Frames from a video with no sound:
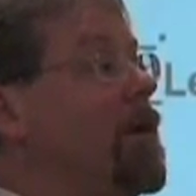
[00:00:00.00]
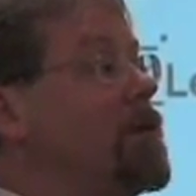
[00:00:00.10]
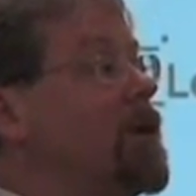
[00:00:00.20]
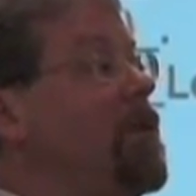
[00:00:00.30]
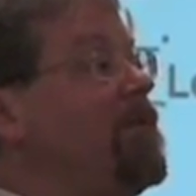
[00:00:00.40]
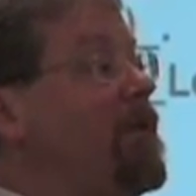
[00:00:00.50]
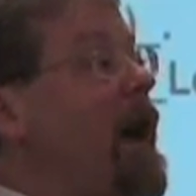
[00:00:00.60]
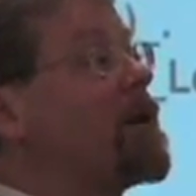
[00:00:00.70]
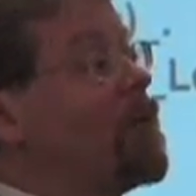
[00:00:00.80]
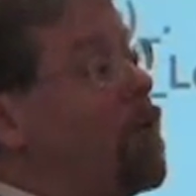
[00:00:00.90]
It's going to be a
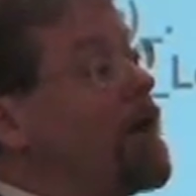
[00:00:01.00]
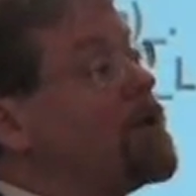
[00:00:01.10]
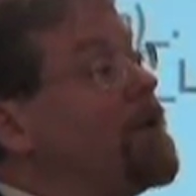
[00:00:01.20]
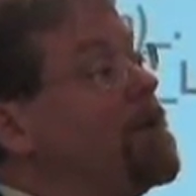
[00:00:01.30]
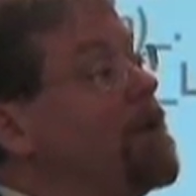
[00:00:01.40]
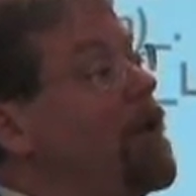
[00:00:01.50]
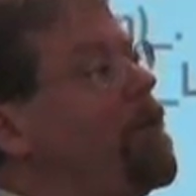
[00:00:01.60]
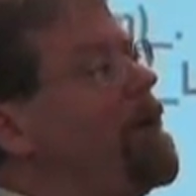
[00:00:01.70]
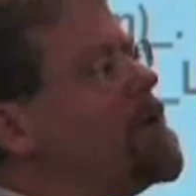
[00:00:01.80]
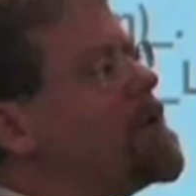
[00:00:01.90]
fact question. It
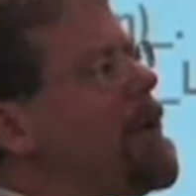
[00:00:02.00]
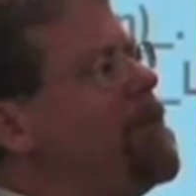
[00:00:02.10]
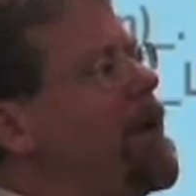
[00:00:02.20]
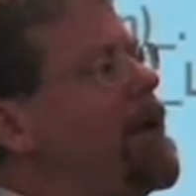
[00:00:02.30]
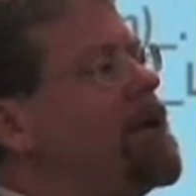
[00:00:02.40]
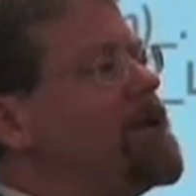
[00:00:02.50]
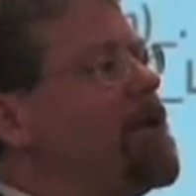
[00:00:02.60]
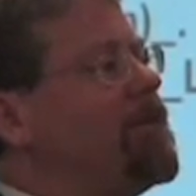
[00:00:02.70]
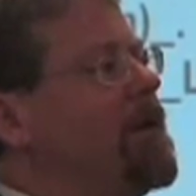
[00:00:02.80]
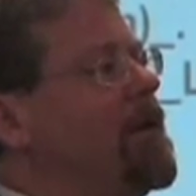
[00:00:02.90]
would be the same thing as
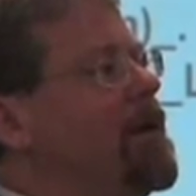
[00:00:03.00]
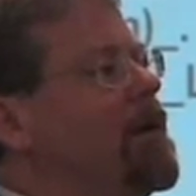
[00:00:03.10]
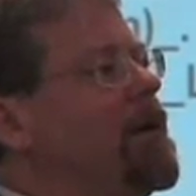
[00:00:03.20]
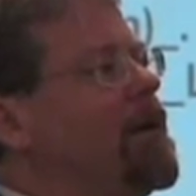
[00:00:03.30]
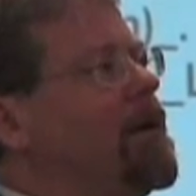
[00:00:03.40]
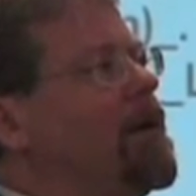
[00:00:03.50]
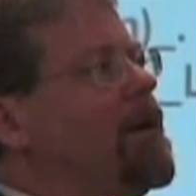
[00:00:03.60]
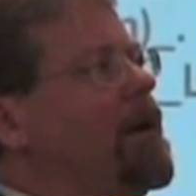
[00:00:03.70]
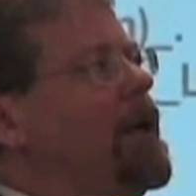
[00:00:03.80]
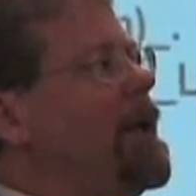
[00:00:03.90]
if
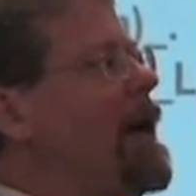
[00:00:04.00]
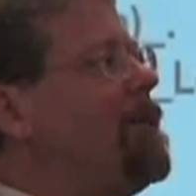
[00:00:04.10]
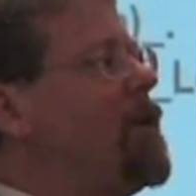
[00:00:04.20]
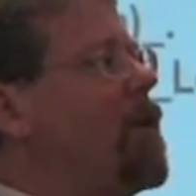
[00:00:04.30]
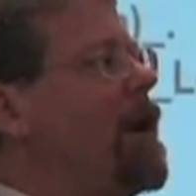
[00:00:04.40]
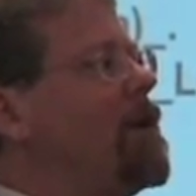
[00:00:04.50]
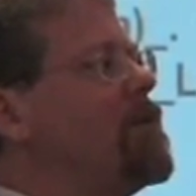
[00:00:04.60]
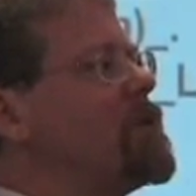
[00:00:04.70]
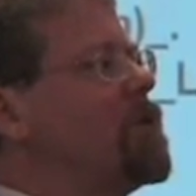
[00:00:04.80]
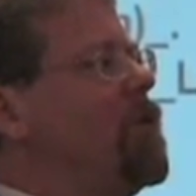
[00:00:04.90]
it had happened right in
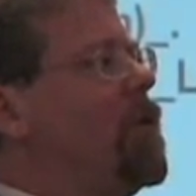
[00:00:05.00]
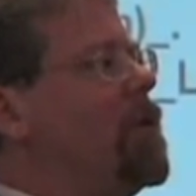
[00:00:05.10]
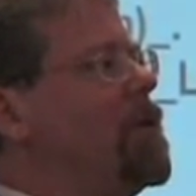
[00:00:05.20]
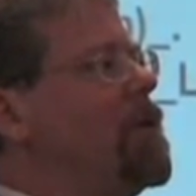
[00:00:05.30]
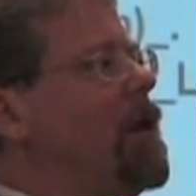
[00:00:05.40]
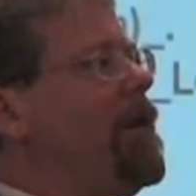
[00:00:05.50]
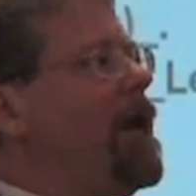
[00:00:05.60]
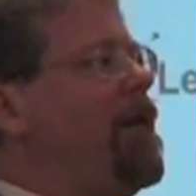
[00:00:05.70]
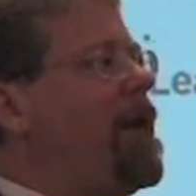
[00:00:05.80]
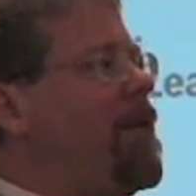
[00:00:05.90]
the school. And
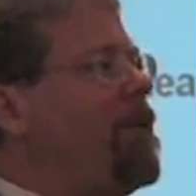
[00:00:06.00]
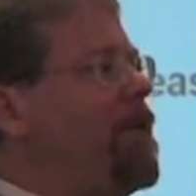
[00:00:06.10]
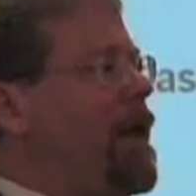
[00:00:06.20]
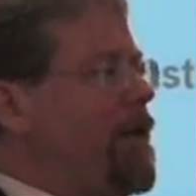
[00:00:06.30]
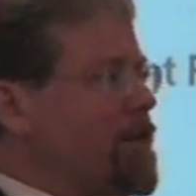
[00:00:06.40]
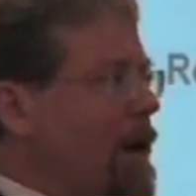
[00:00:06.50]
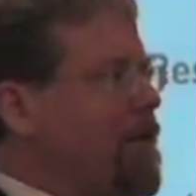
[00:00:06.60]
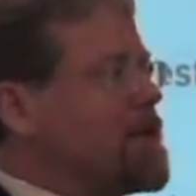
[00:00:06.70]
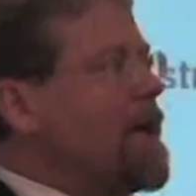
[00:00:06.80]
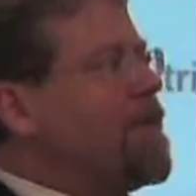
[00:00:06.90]
that's probably
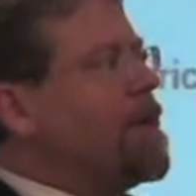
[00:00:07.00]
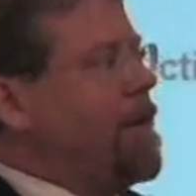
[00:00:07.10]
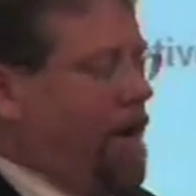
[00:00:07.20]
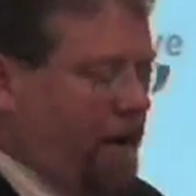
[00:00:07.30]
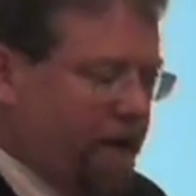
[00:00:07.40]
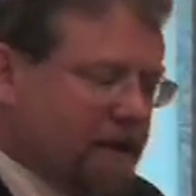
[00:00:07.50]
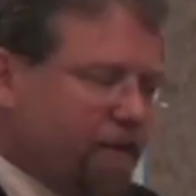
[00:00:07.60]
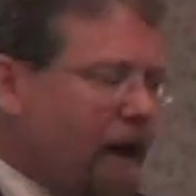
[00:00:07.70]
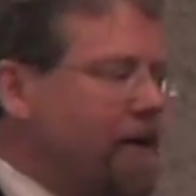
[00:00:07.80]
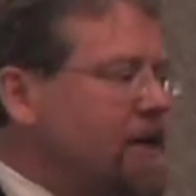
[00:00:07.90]
the same thing. That's
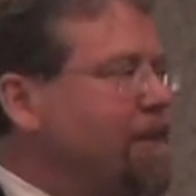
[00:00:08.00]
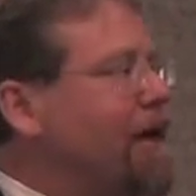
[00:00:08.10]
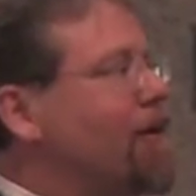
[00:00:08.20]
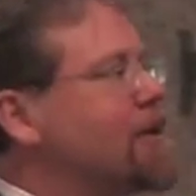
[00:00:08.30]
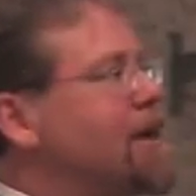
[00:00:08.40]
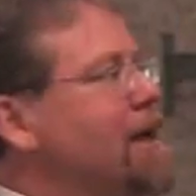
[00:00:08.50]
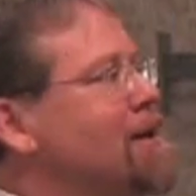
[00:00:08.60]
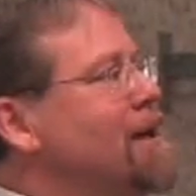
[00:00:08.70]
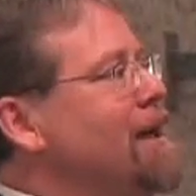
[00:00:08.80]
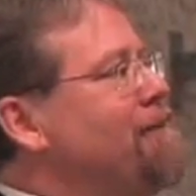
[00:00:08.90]
probably the same thing they're going to say
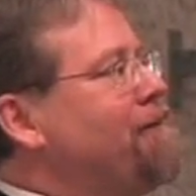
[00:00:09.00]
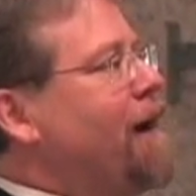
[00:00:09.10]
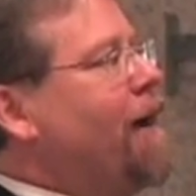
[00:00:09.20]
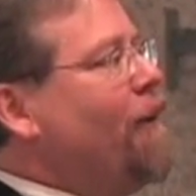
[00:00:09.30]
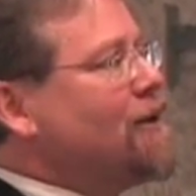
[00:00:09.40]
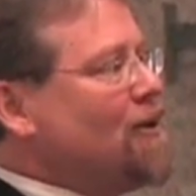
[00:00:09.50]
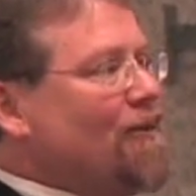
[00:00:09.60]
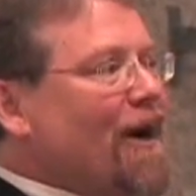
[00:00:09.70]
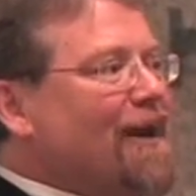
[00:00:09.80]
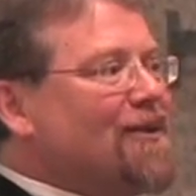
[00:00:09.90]
if I went to
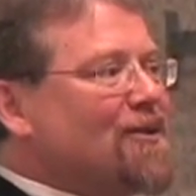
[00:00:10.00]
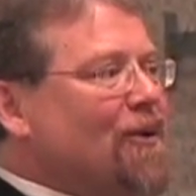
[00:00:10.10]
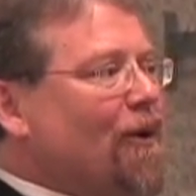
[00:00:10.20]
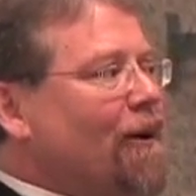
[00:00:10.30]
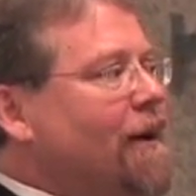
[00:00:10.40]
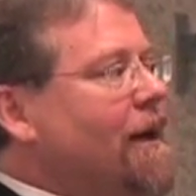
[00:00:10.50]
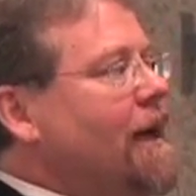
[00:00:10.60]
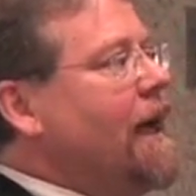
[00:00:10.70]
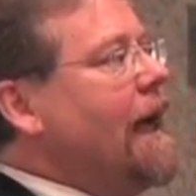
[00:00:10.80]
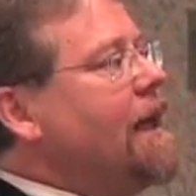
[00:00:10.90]
them right in the school.
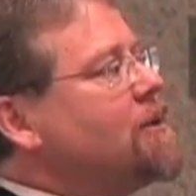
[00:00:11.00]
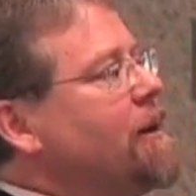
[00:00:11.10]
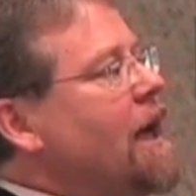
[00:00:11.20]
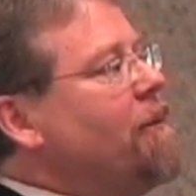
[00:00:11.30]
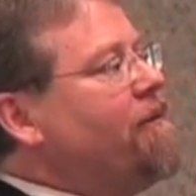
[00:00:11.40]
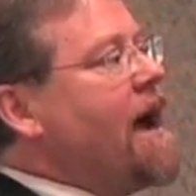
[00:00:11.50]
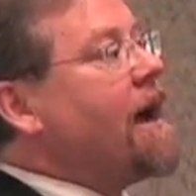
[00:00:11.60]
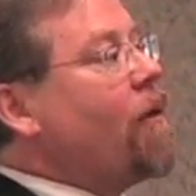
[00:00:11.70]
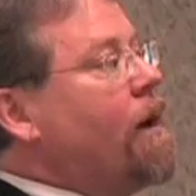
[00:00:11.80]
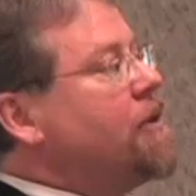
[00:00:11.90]
And it's become a
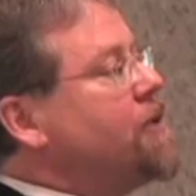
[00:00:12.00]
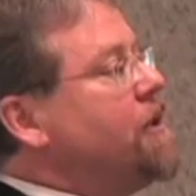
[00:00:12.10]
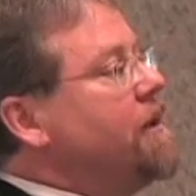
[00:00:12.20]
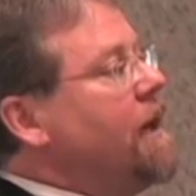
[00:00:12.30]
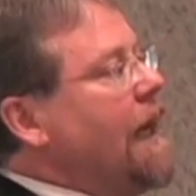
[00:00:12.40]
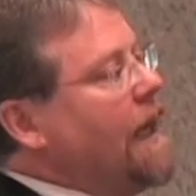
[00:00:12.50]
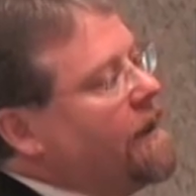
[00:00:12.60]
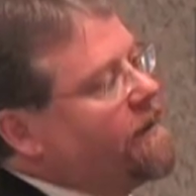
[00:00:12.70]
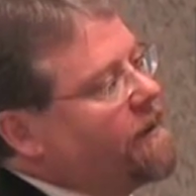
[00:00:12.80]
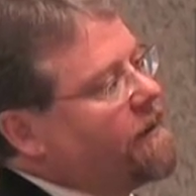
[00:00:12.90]
fact question, and